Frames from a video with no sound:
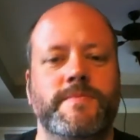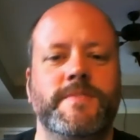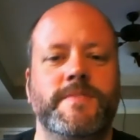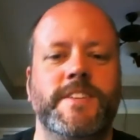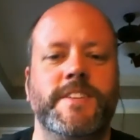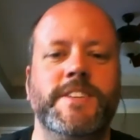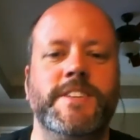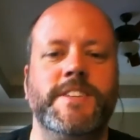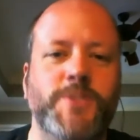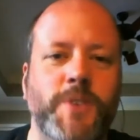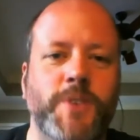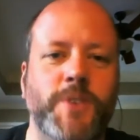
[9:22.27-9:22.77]

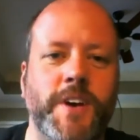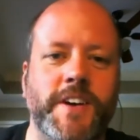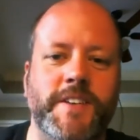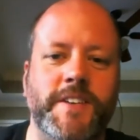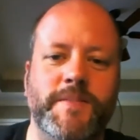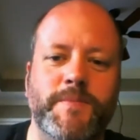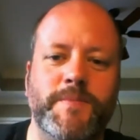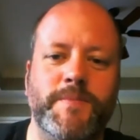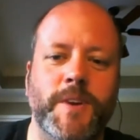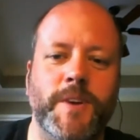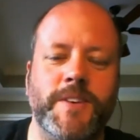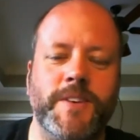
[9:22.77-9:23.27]
enjoy
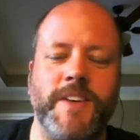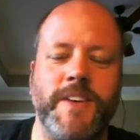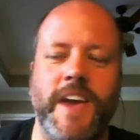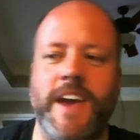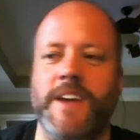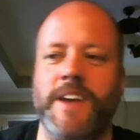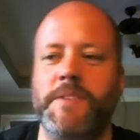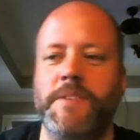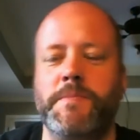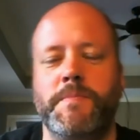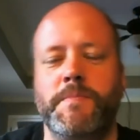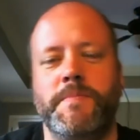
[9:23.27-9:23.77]
while you
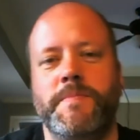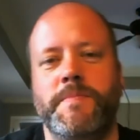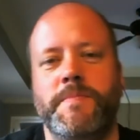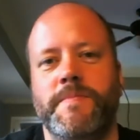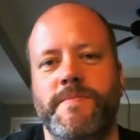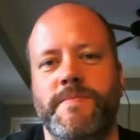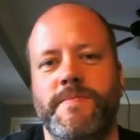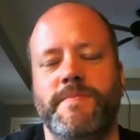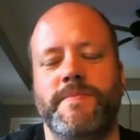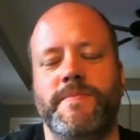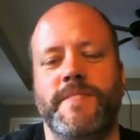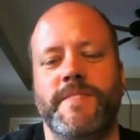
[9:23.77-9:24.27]
can.
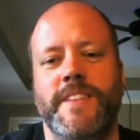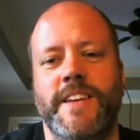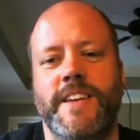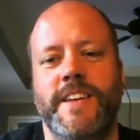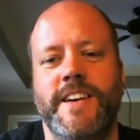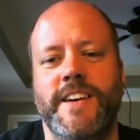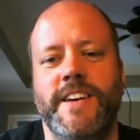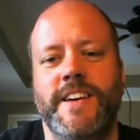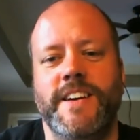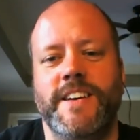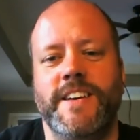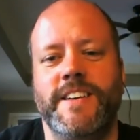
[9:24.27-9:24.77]

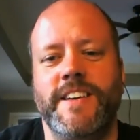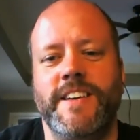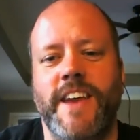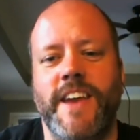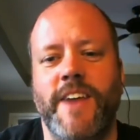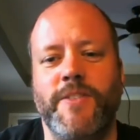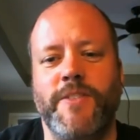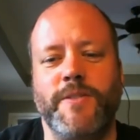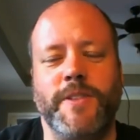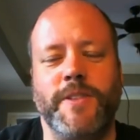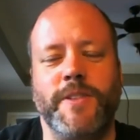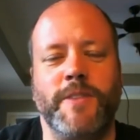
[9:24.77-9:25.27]

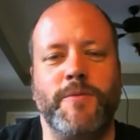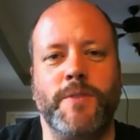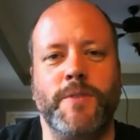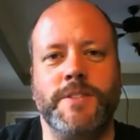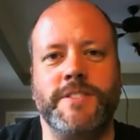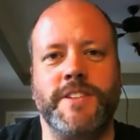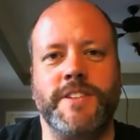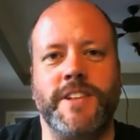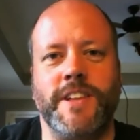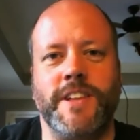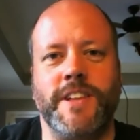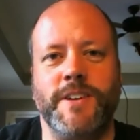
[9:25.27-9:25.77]
Gabby, your
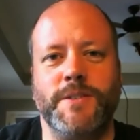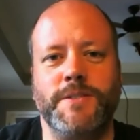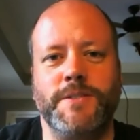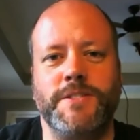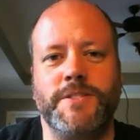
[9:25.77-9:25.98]
astronomy one's close.